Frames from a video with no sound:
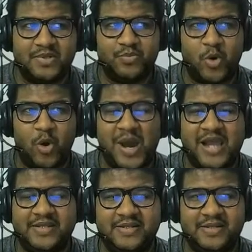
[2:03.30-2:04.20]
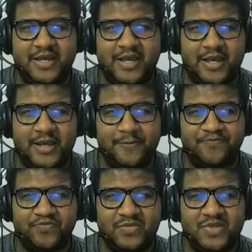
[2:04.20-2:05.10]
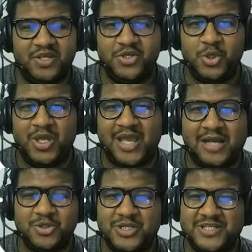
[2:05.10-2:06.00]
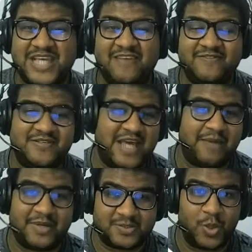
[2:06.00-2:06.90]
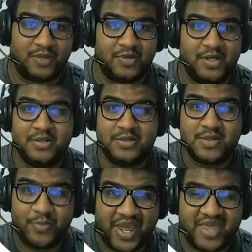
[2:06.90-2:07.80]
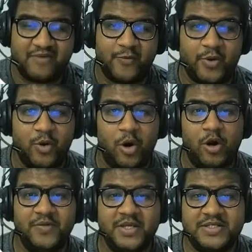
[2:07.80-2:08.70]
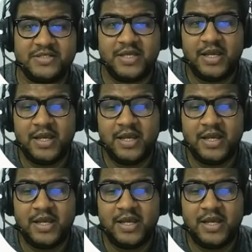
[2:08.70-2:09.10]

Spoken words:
provided you can actually save time as well paying with all this